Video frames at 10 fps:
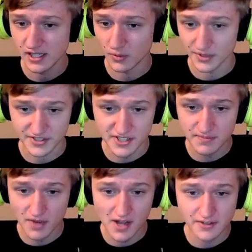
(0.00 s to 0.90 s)
What is this
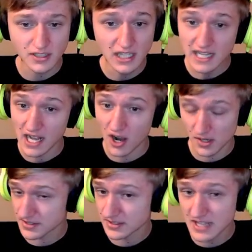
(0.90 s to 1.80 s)
model? Oh,
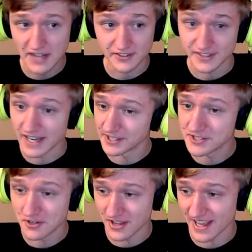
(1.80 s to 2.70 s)
it's a ladder. Now you
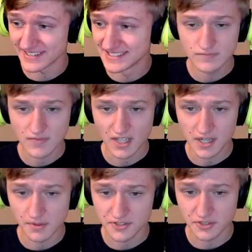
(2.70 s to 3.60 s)
know that.
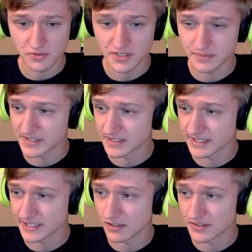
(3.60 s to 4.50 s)
I'm also going to be
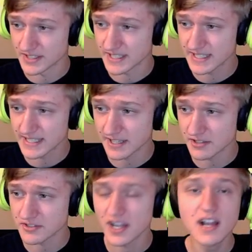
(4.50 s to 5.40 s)
deleting all the
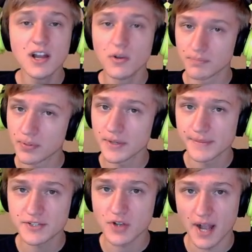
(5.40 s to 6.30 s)
details. Pretty
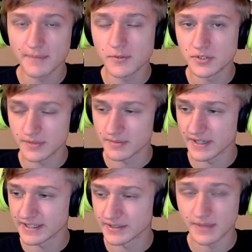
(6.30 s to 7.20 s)
much, I'm going to be
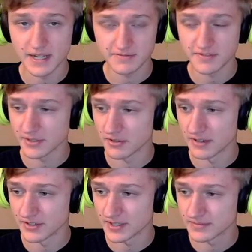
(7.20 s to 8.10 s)
making a map from the
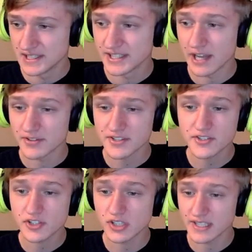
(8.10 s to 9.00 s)
ground up. Now, this
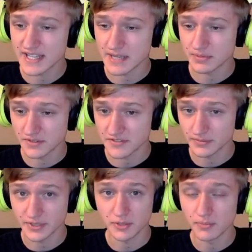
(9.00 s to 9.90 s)
is a good example of
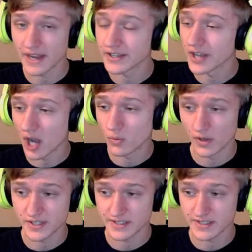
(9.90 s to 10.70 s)
something you might not want to